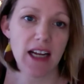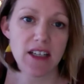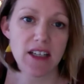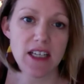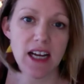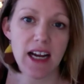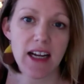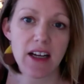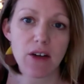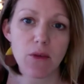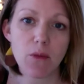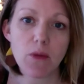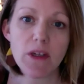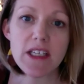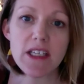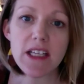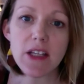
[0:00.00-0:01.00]
style, we
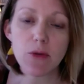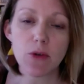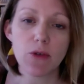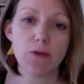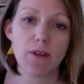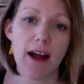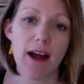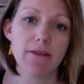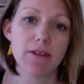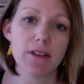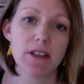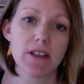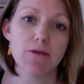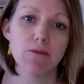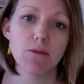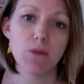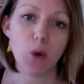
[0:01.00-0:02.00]
see the revival
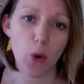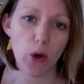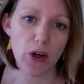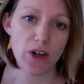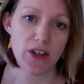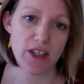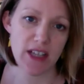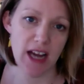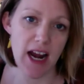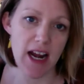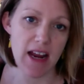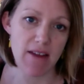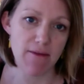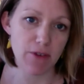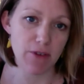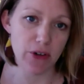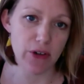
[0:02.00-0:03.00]
of more design
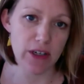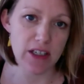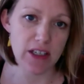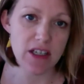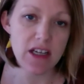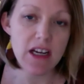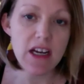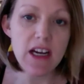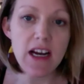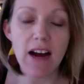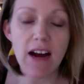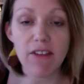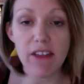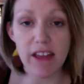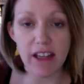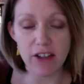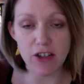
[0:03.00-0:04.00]
influence of the
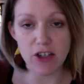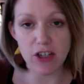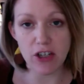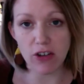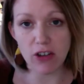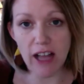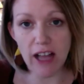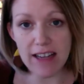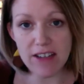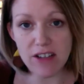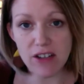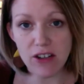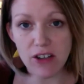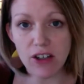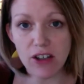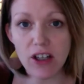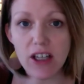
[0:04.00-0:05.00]
English
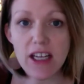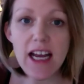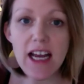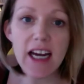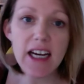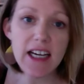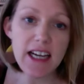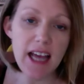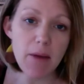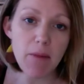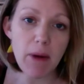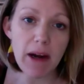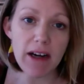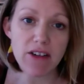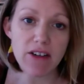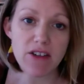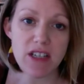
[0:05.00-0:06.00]
neoclassical and an
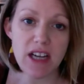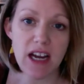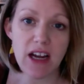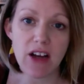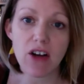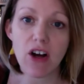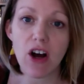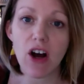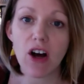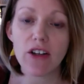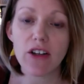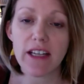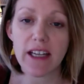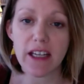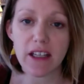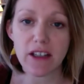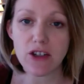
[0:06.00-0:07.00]
empire style called
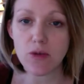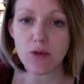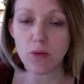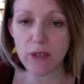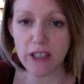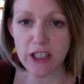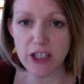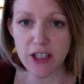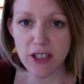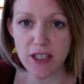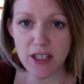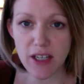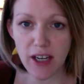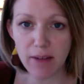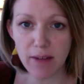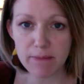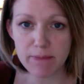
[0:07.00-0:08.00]
English
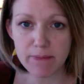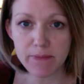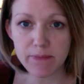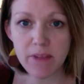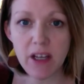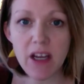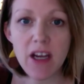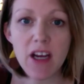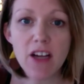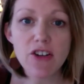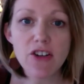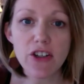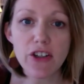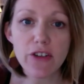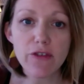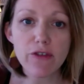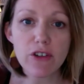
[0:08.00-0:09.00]
Regency. During the
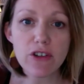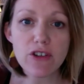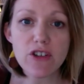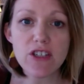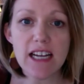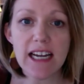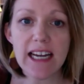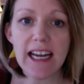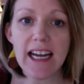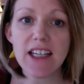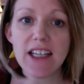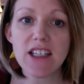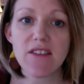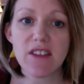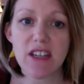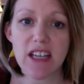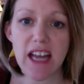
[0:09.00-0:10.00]
first decades of
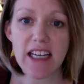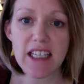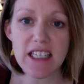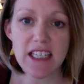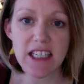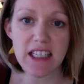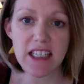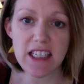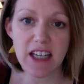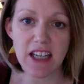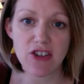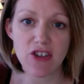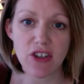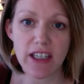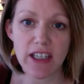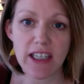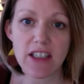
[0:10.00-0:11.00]
the 19th
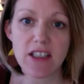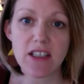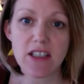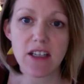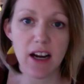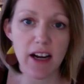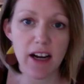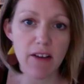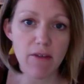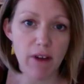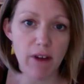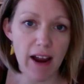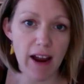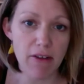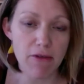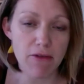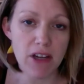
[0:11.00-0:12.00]
century, Duncan
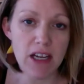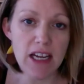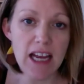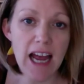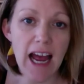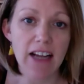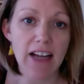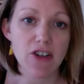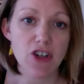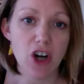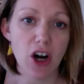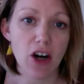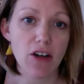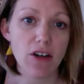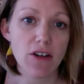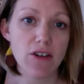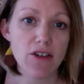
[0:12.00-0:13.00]
Phyfe and
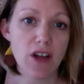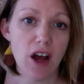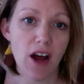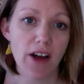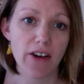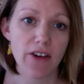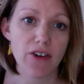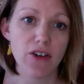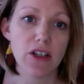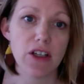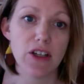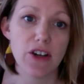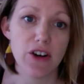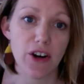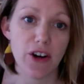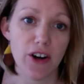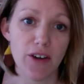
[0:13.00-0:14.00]
Charles Honore
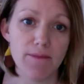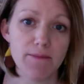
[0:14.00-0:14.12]
Lenoir